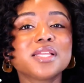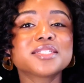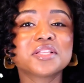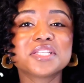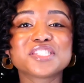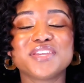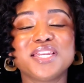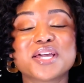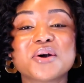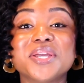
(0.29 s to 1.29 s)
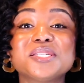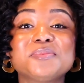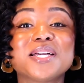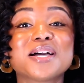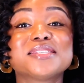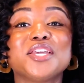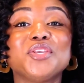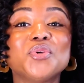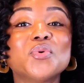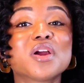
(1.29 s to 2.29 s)
clicked on this video, it is because
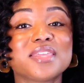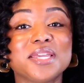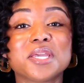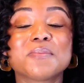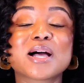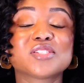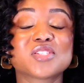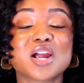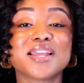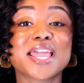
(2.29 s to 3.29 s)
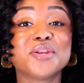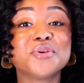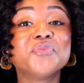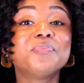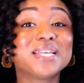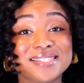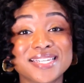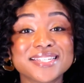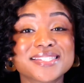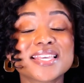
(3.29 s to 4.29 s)
that you are thinking about starting a new
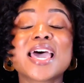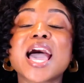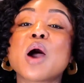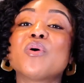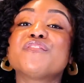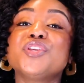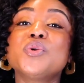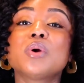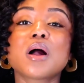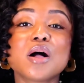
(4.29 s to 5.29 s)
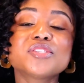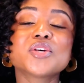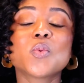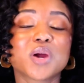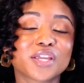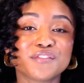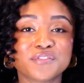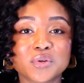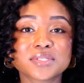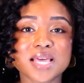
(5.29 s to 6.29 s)
business. However, you are also working
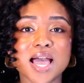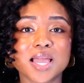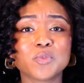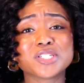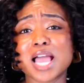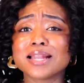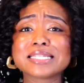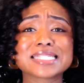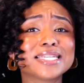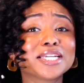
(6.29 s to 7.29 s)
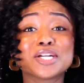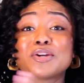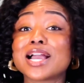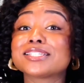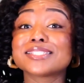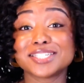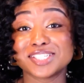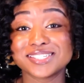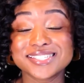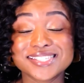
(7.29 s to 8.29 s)
full time, which honestly,
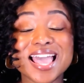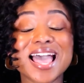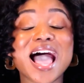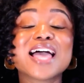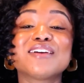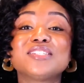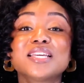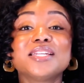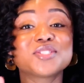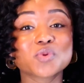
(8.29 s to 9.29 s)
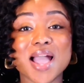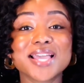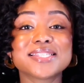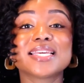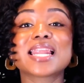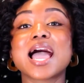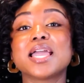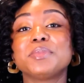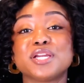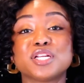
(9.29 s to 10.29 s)
congratulations. I have done it twice and I
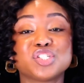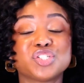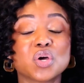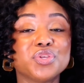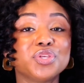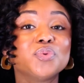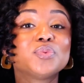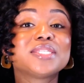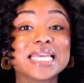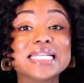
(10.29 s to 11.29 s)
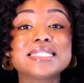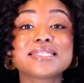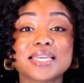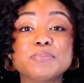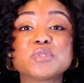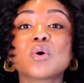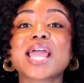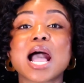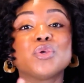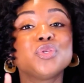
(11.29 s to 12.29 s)
am here to show you 10 tips on
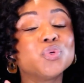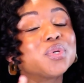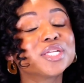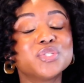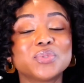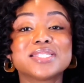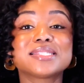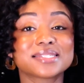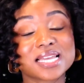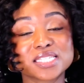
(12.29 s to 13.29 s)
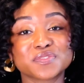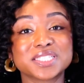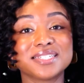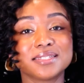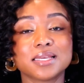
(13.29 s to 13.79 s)
how you can do it successfully.